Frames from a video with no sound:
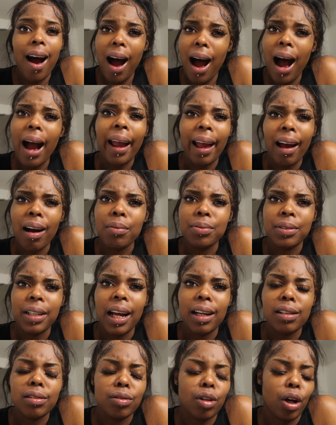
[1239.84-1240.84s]
I get
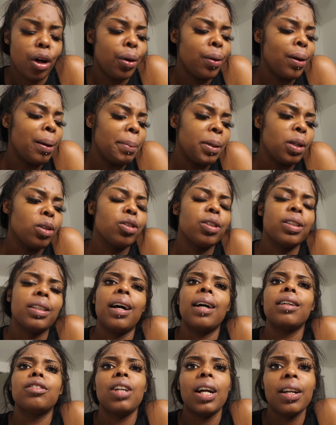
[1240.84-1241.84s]
upset. Sorry, let me not do
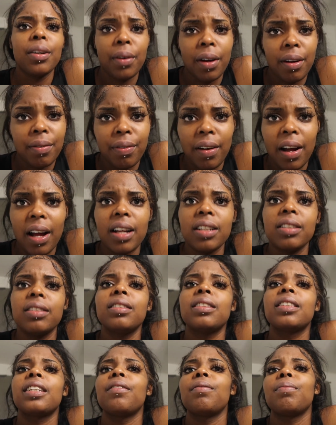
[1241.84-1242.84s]
that. January 1st,
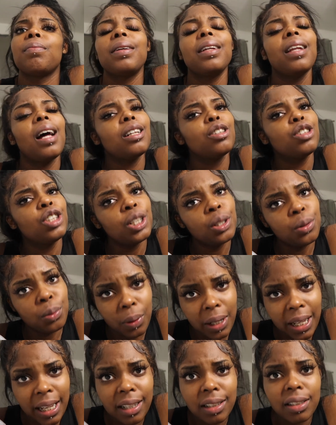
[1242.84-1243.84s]
it's giving me like 2
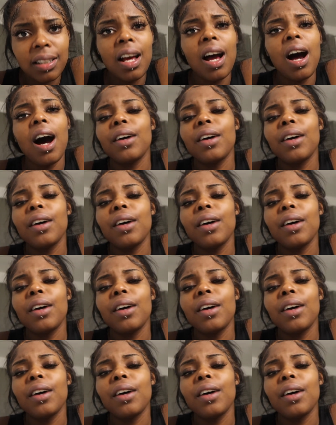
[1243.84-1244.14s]
weeks.